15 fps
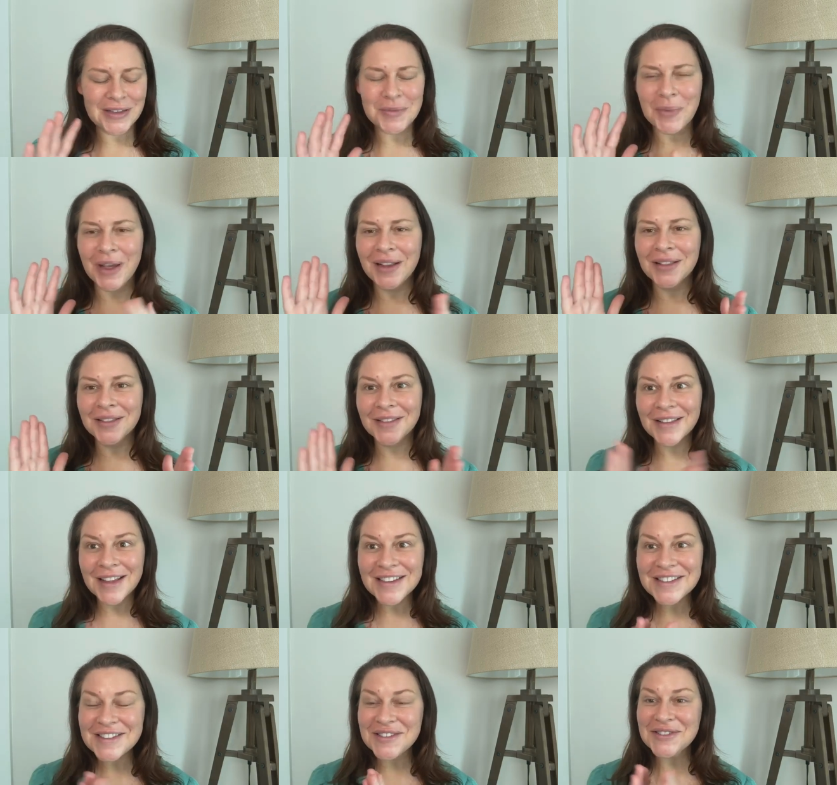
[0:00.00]
but
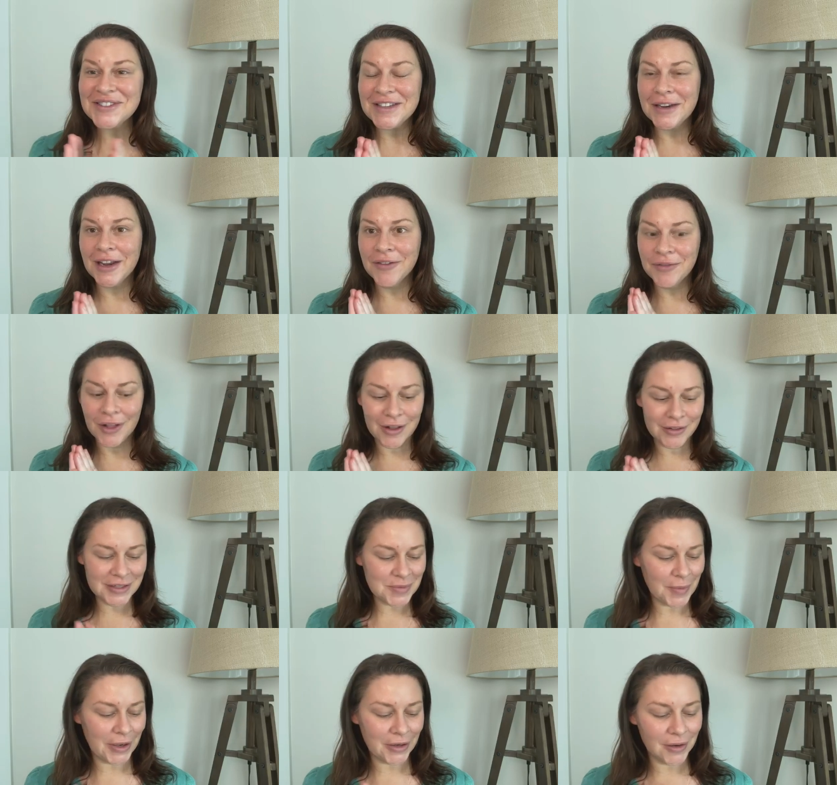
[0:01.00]
let's do Sunday Flawless
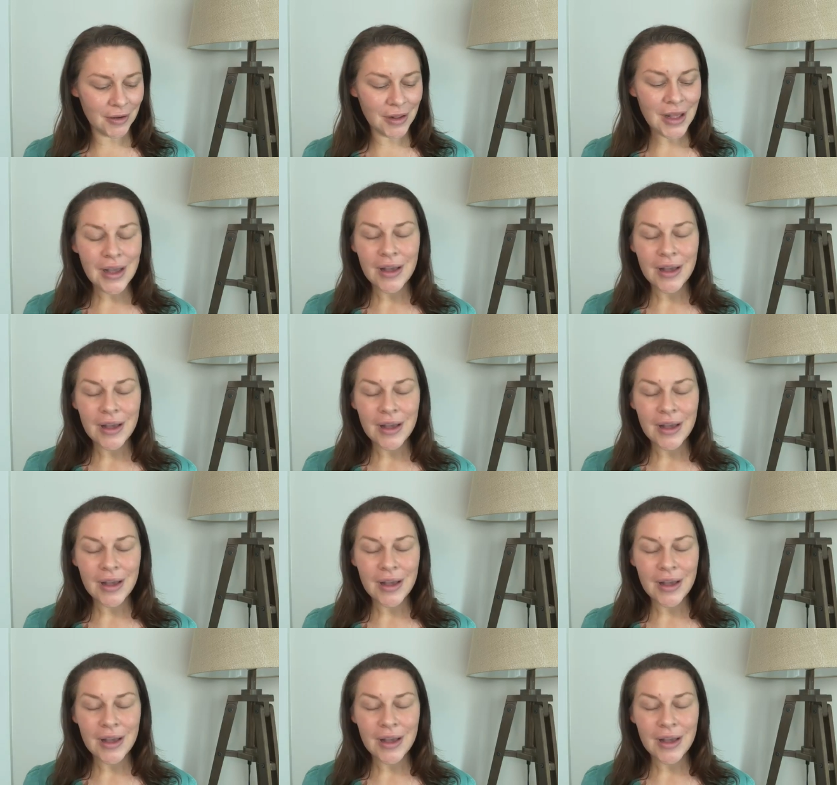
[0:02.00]
Bundle.